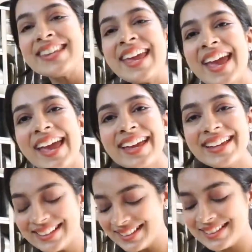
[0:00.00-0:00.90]

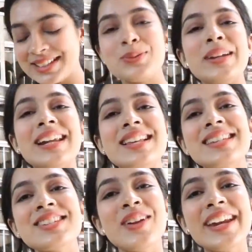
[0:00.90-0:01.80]
Yay! The sweet
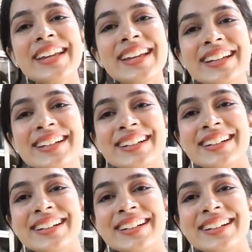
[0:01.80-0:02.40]
lassi is ready.